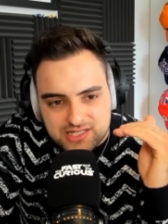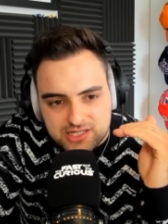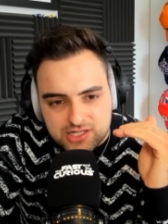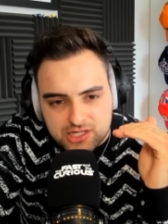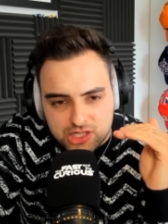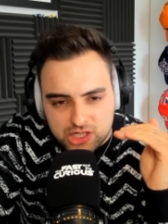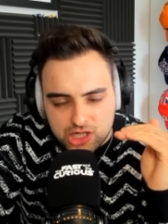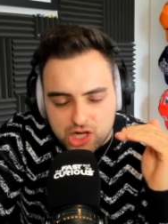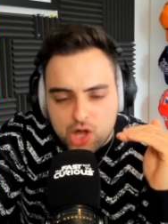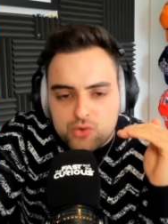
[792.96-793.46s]

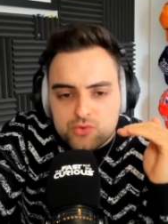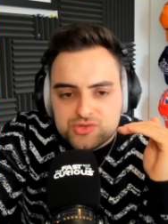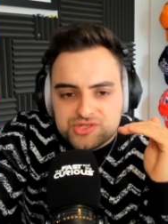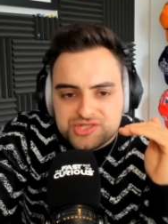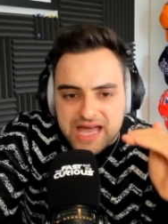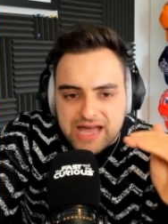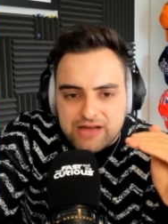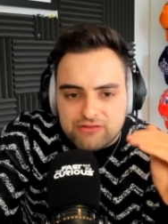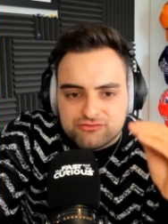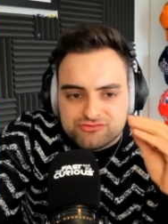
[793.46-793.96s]
close
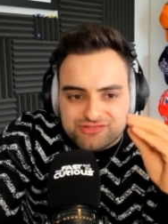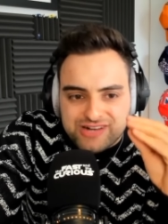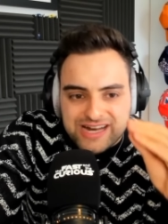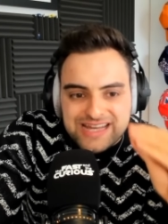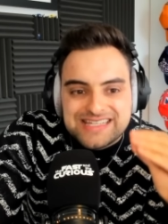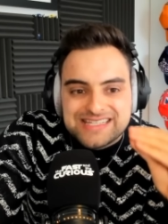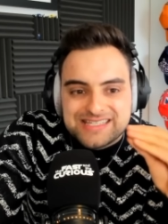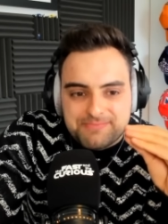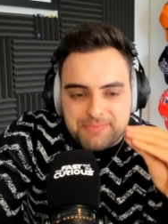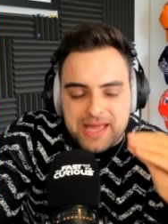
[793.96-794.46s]
that
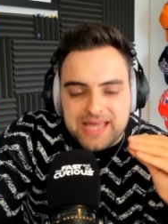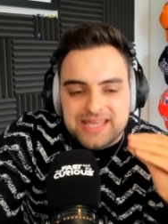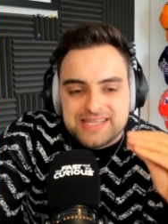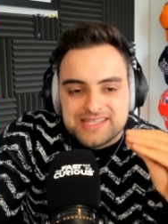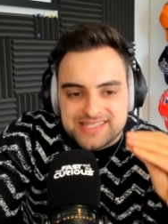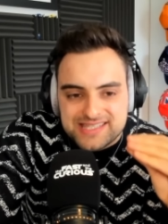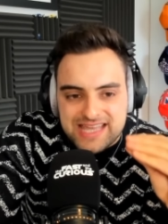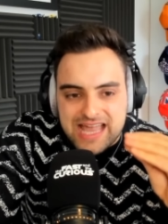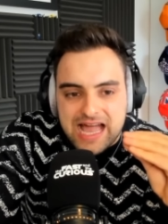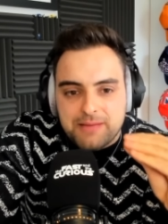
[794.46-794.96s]
race
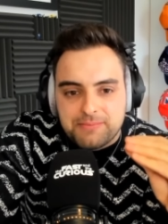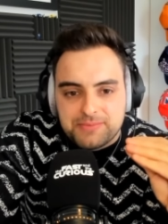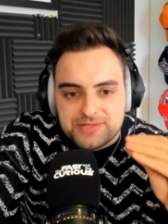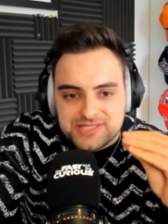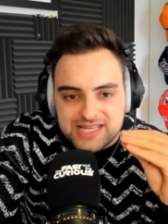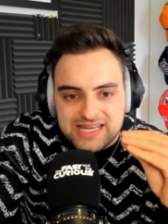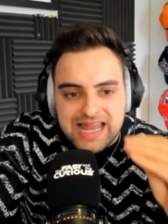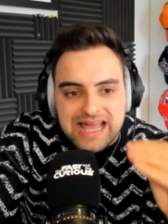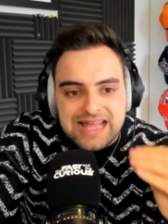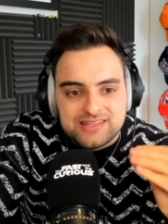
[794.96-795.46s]
pace gap
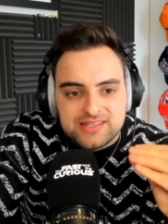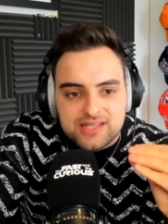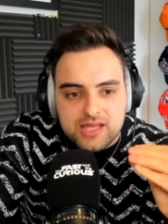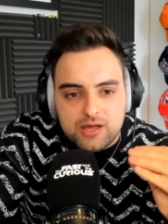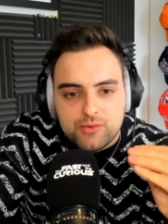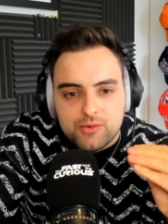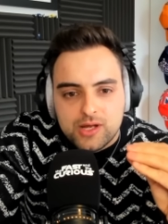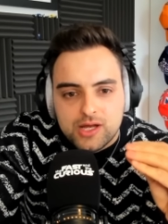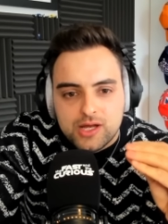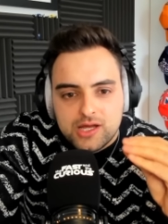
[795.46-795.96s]
to
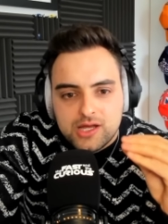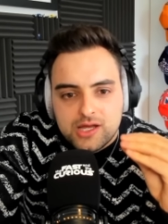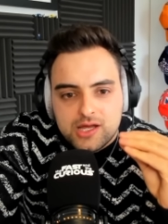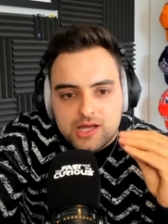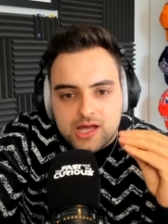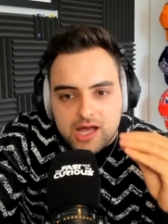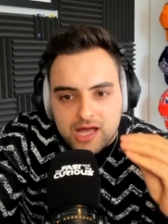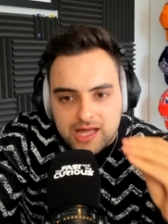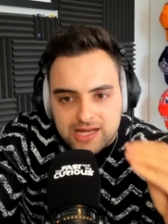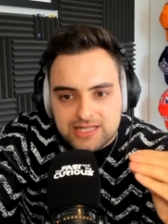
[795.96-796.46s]
Lando
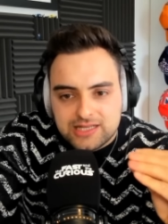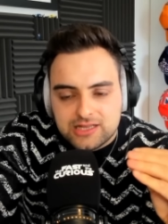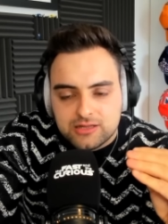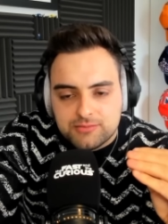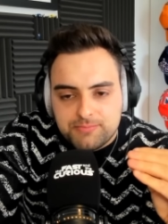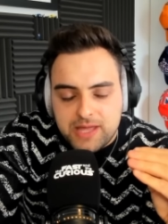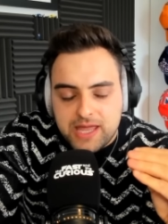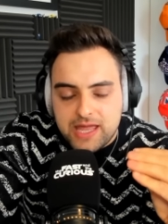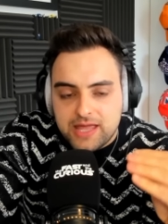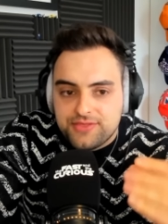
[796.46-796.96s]
a little
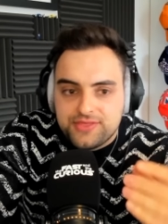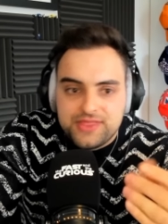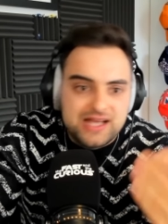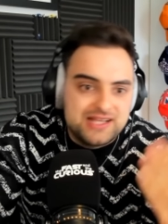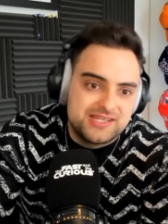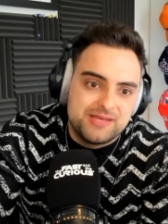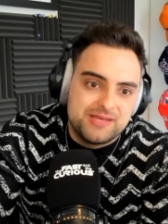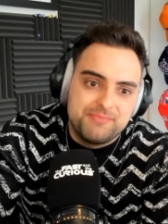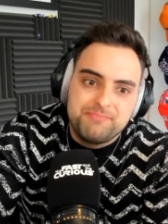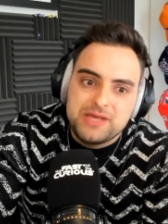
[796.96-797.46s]
bit.
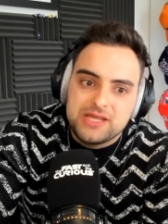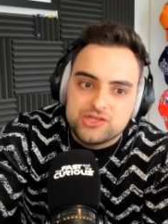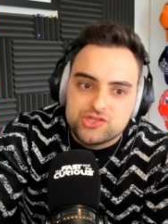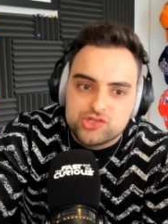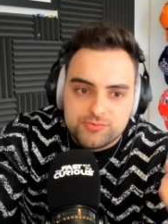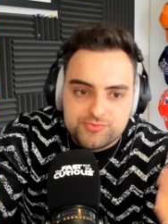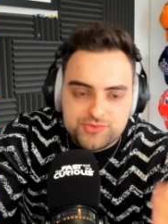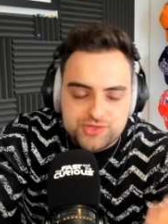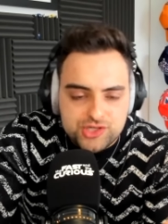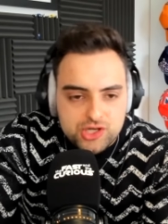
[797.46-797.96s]
That's a big
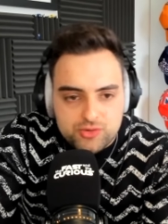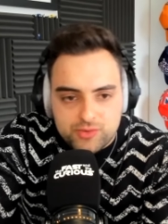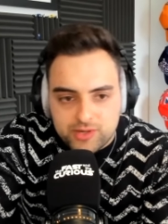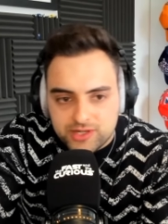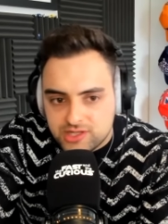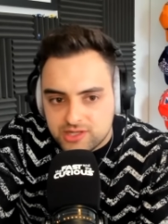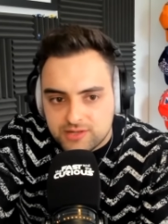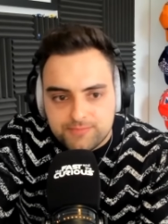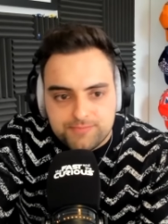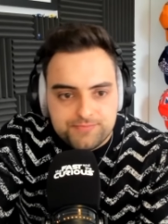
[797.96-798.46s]
job to do when
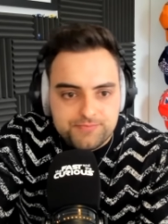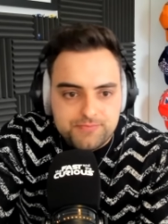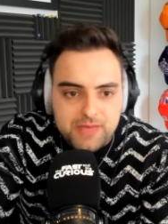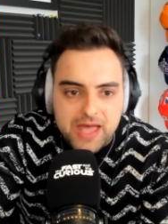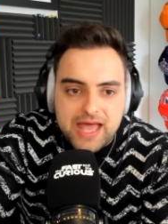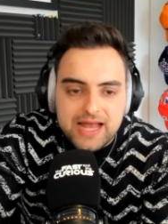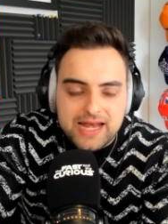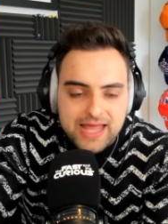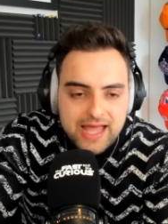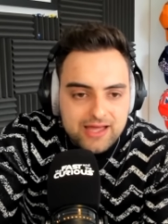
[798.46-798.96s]
you're
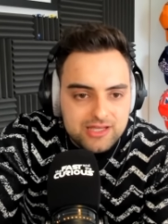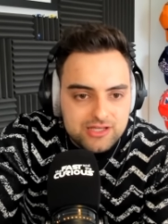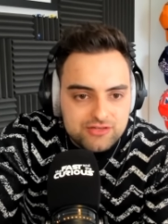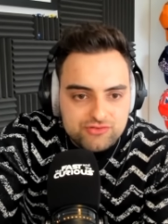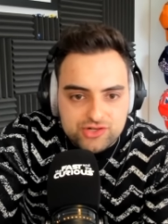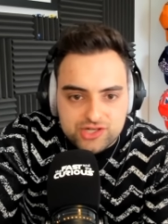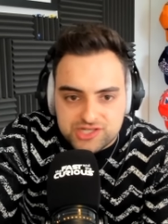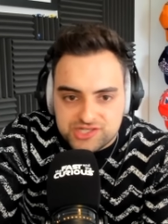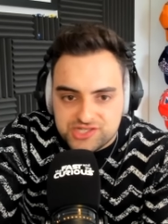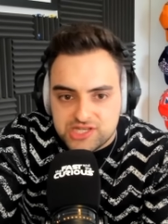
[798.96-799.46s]
barely out your
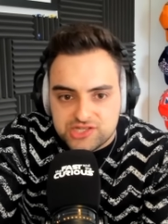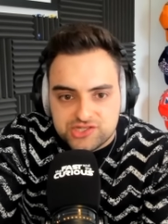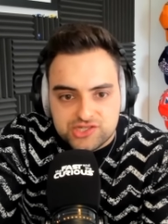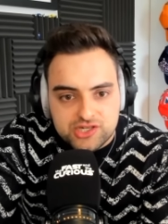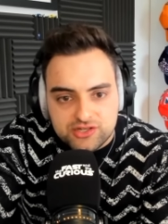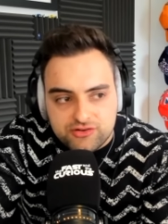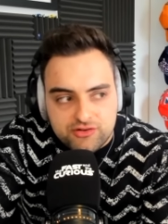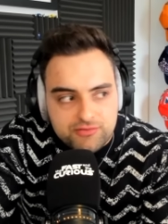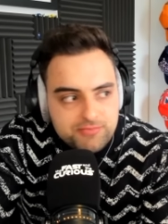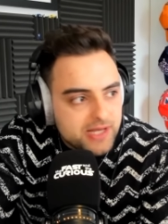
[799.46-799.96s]
rookie season
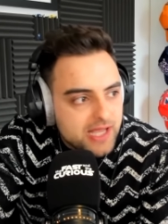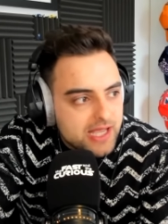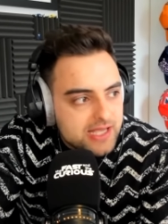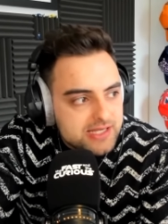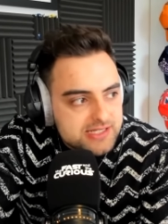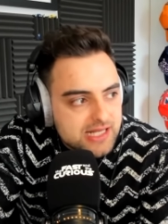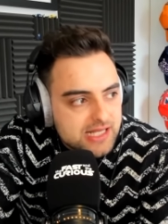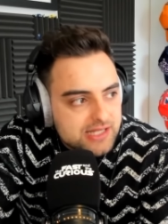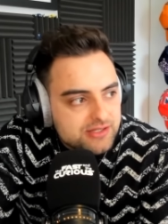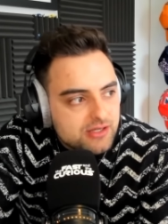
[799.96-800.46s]
and you're up
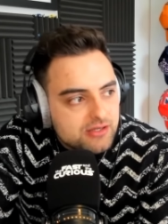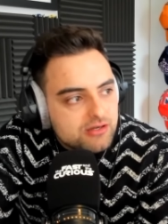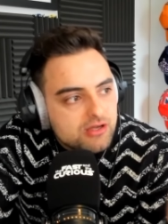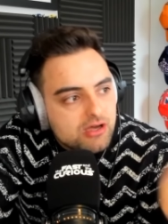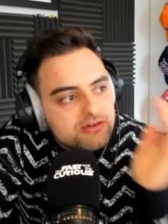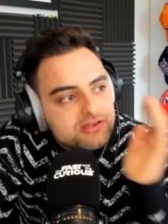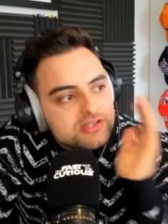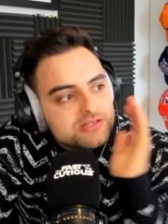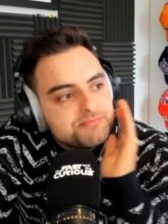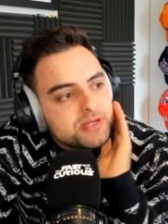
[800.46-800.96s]
against Lando
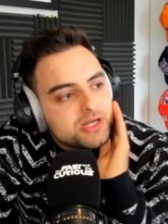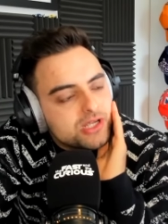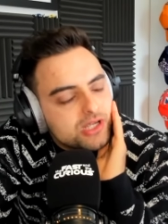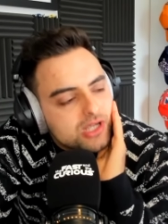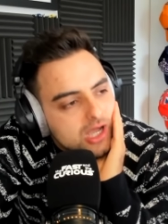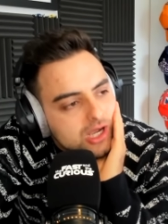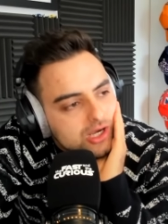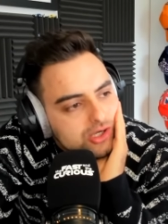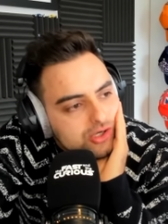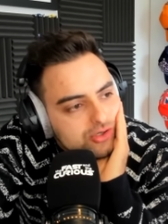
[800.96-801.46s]
Norris, but
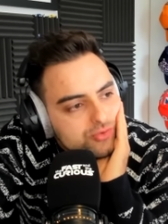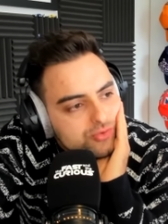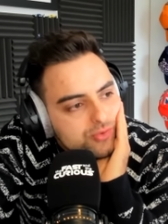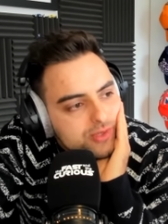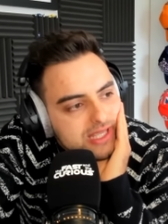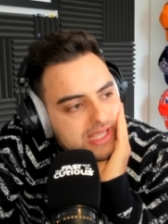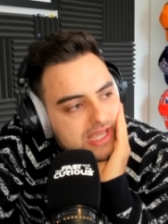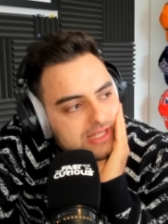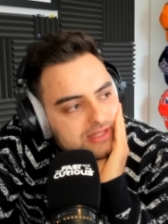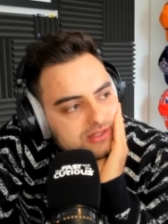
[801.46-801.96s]
a, a good
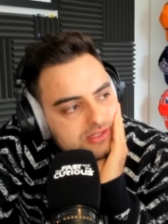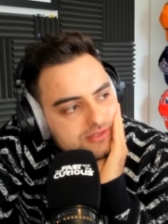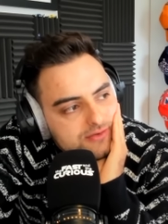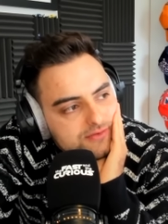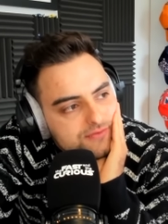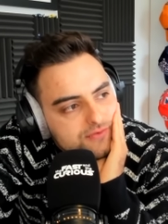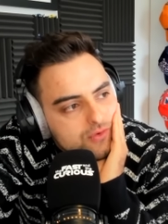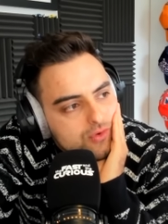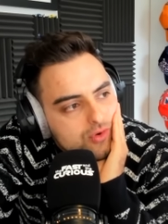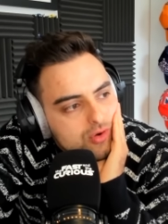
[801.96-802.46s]
weekend
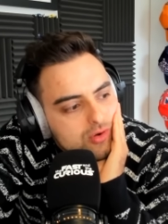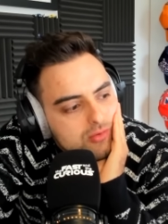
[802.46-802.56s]
for